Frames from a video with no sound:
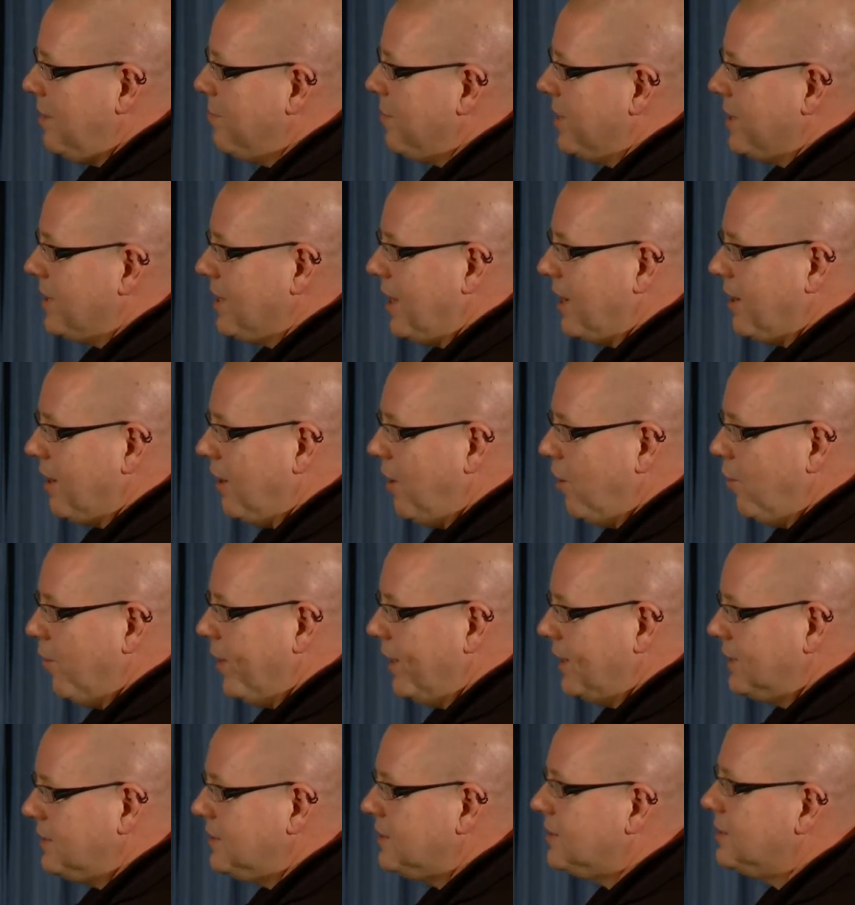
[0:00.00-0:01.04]
but not
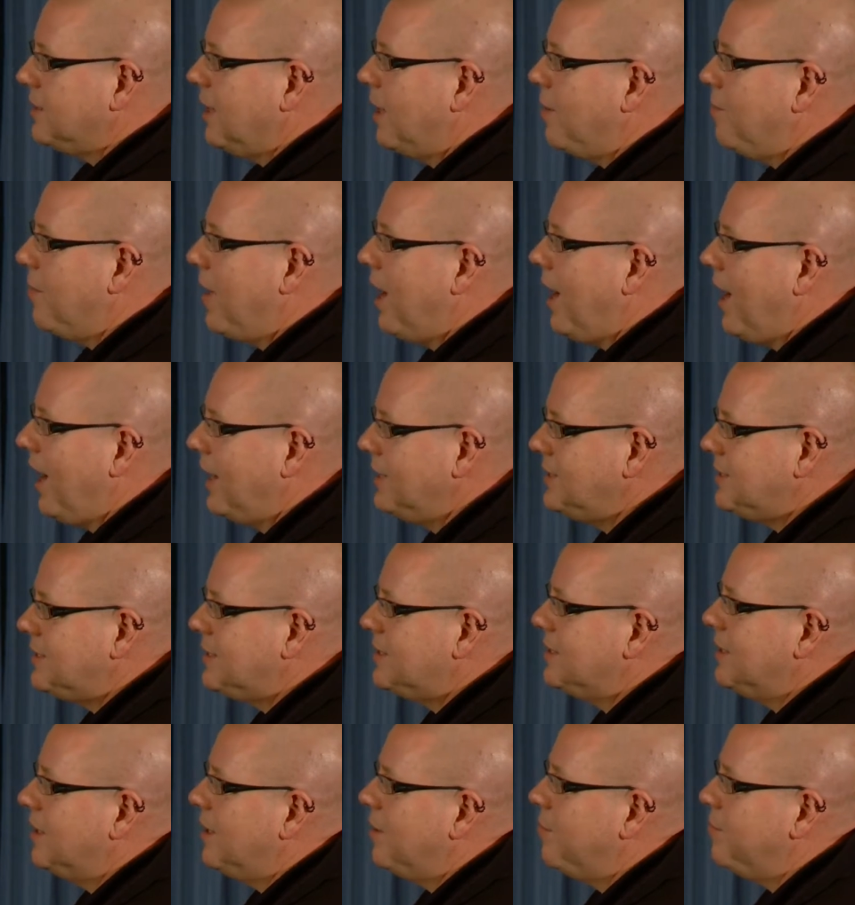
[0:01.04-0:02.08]
always,
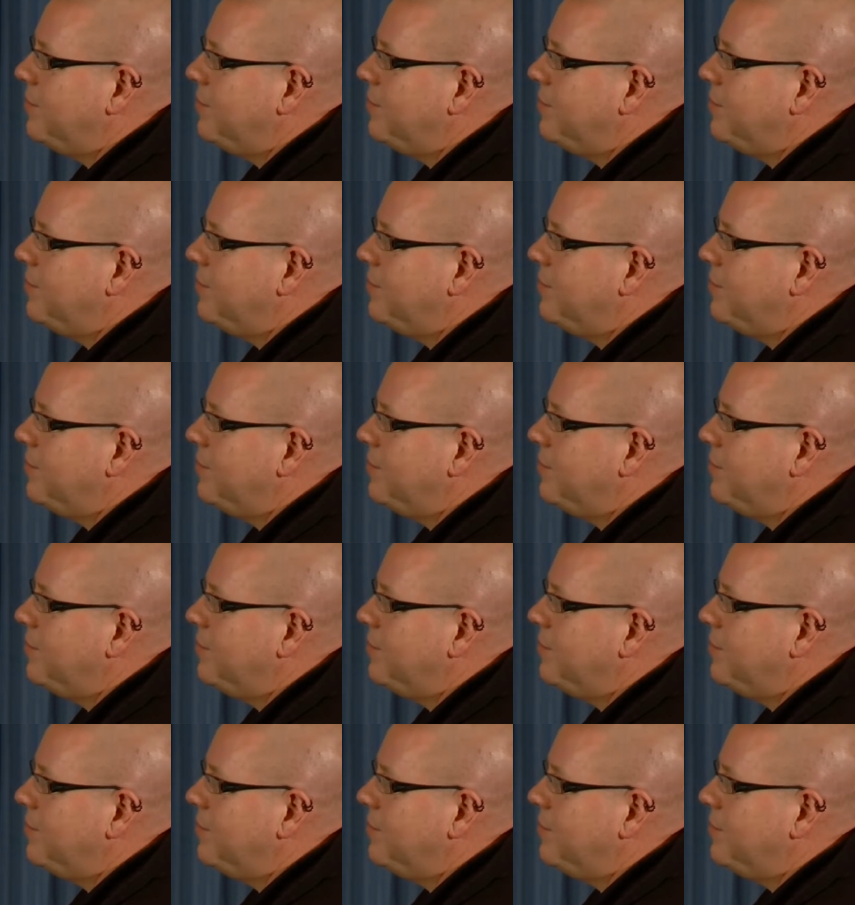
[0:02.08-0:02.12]
hot,